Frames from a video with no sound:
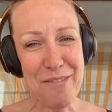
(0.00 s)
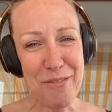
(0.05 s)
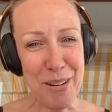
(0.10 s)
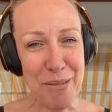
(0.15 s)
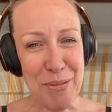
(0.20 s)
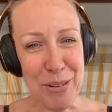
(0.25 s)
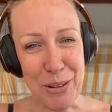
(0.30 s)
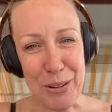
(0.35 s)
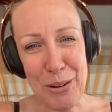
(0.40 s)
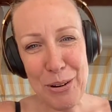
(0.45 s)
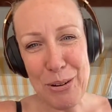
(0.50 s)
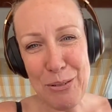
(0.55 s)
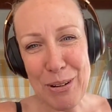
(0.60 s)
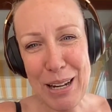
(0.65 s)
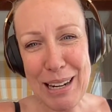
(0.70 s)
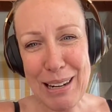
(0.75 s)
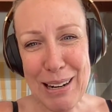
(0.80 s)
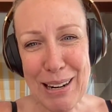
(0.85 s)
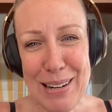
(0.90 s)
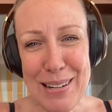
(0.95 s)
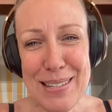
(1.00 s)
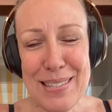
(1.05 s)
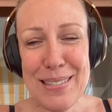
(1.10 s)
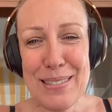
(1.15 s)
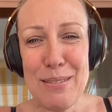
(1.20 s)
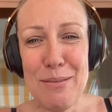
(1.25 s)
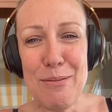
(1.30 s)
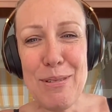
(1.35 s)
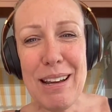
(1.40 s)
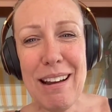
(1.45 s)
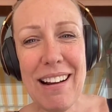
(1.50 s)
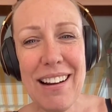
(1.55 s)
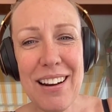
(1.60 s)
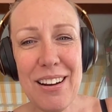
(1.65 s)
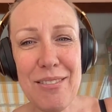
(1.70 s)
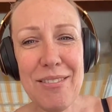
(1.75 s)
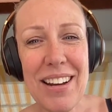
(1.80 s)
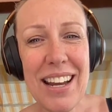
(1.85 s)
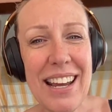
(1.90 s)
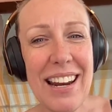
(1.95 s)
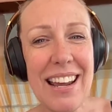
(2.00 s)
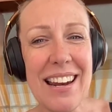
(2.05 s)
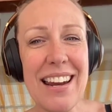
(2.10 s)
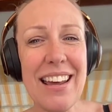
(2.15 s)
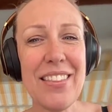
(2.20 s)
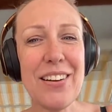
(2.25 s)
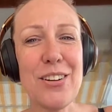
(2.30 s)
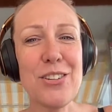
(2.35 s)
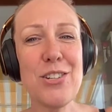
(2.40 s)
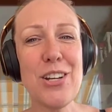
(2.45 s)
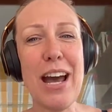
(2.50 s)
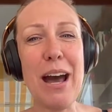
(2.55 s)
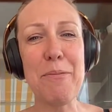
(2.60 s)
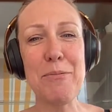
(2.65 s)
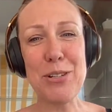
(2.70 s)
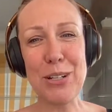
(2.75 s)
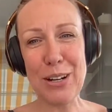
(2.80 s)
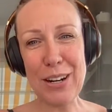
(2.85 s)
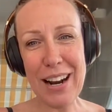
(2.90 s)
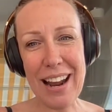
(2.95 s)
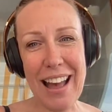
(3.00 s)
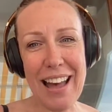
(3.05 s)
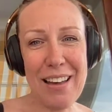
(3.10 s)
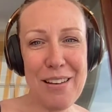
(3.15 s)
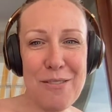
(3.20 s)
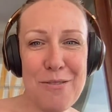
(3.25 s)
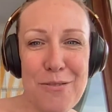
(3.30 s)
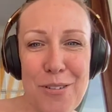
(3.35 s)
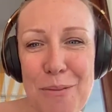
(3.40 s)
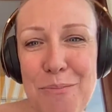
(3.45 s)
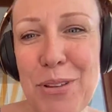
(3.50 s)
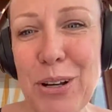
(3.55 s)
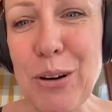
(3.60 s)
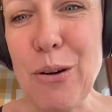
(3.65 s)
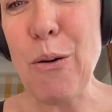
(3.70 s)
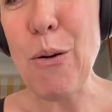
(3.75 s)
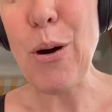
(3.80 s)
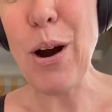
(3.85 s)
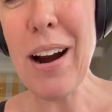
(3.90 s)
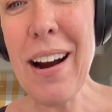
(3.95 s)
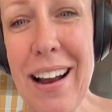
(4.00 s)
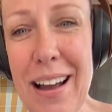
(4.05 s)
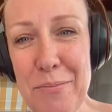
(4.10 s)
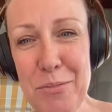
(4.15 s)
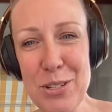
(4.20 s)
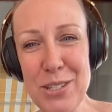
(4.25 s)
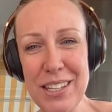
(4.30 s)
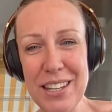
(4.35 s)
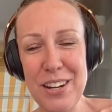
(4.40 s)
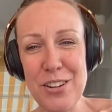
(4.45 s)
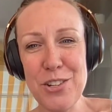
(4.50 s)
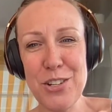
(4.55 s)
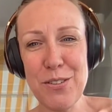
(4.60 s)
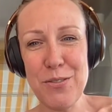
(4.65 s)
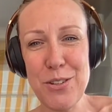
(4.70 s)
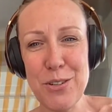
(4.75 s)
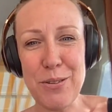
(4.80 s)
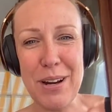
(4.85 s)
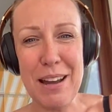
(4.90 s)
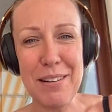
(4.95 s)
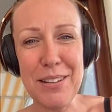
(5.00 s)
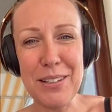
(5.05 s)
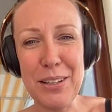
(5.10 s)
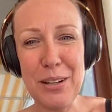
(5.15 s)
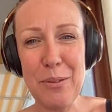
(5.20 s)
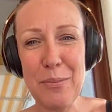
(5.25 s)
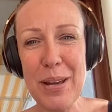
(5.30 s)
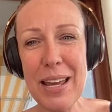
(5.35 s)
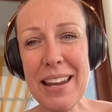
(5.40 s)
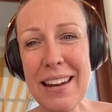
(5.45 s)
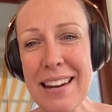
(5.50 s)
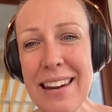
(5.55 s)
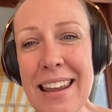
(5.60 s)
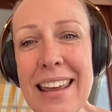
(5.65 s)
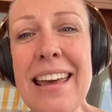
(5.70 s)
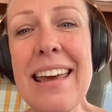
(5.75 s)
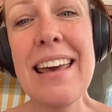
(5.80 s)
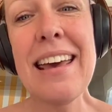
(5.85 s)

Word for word: Hi, From the Core readers. We are going to read another chapter of From the Core. I'm just going to shift around a little bit.